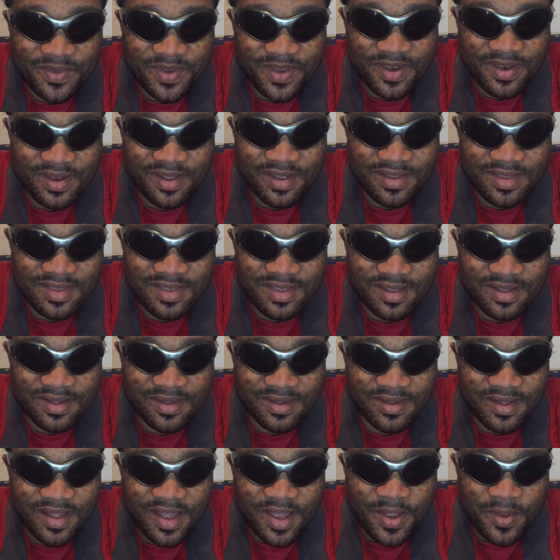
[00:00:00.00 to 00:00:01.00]
You know,
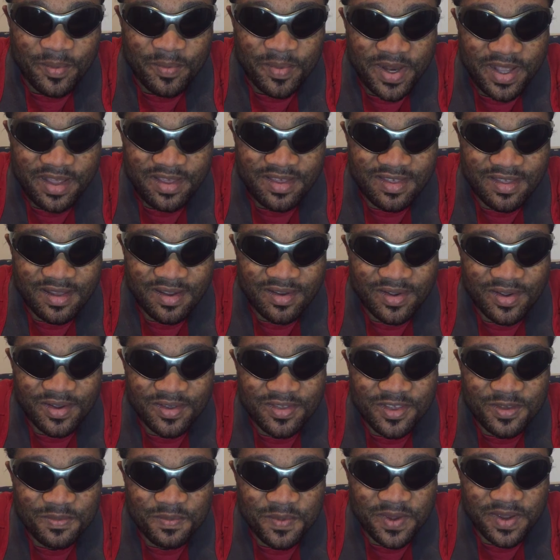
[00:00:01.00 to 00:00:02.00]
so please don't
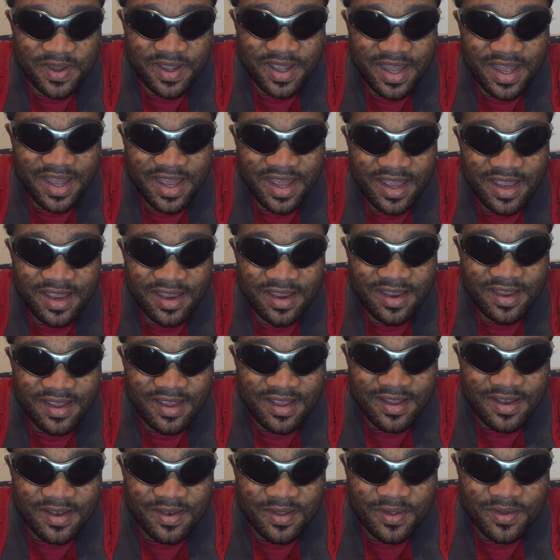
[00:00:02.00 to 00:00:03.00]
gossip your guy.
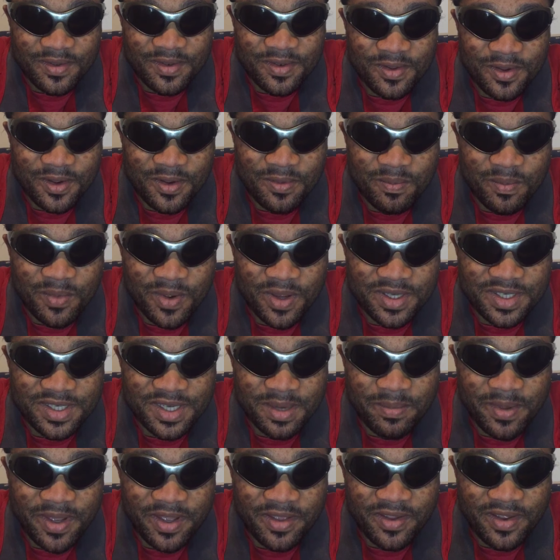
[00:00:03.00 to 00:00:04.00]
Don't talk much
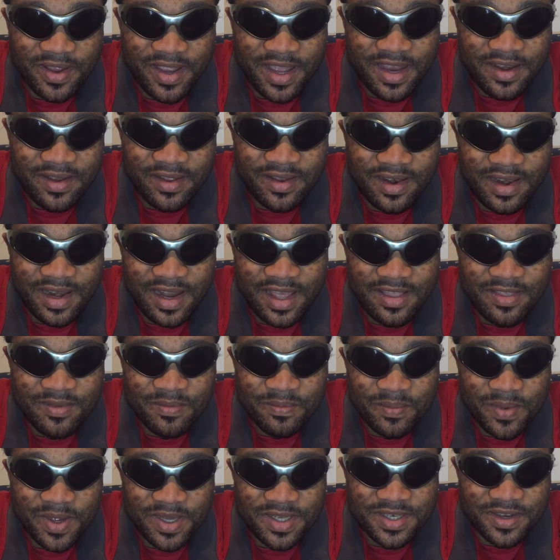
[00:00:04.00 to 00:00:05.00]
about your guy. Don't
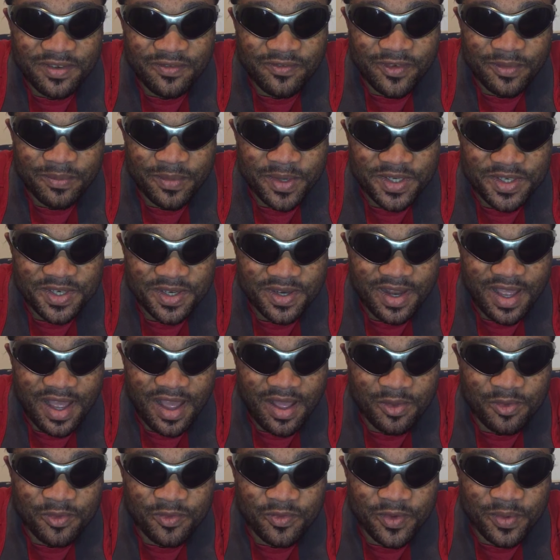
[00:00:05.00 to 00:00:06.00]
let much information
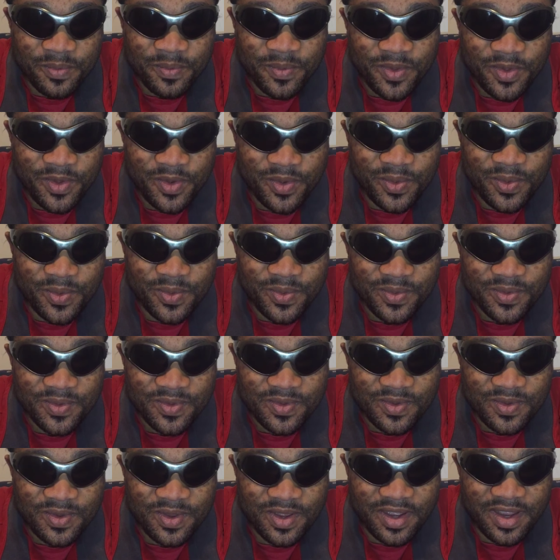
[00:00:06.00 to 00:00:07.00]
out from you
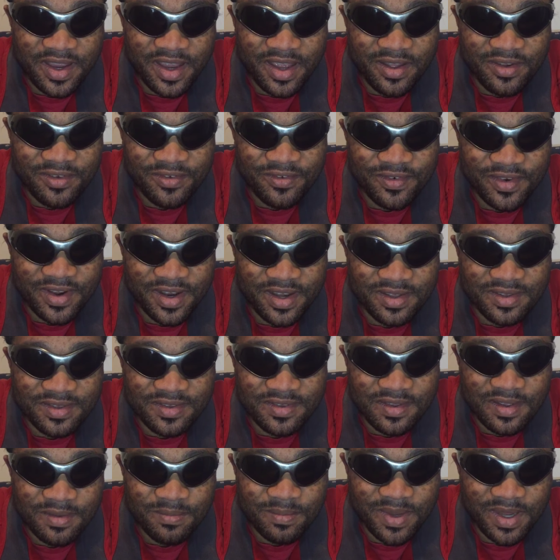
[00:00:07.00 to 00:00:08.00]
to your
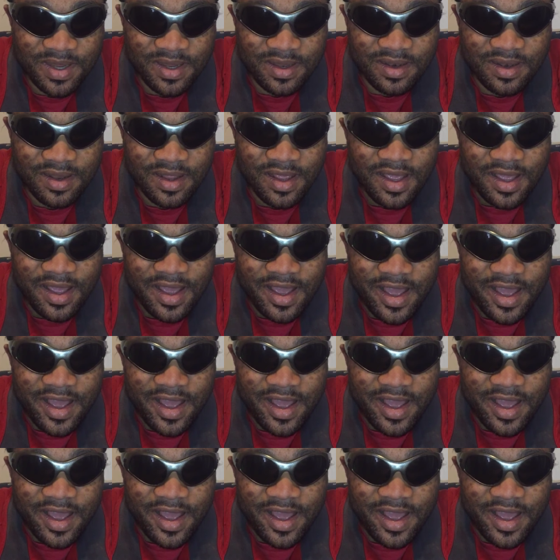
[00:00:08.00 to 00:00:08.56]
girlfriends. Come on.